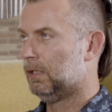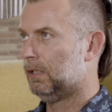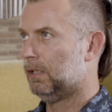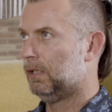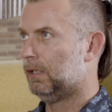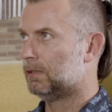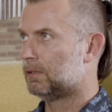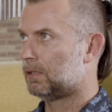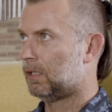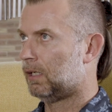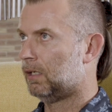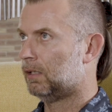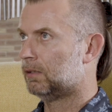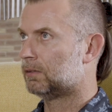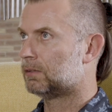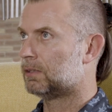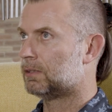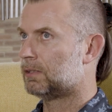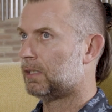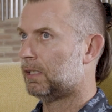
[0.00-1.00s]
It's hard
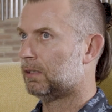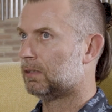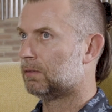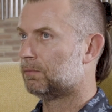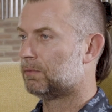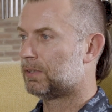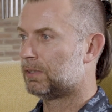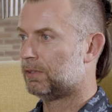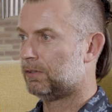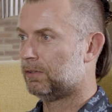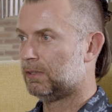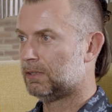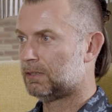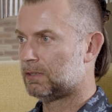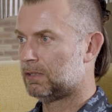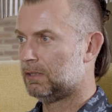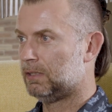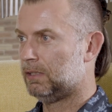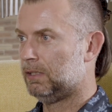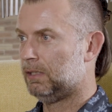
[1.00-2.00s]
to take them
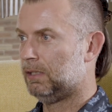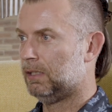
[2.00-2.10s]
seriously.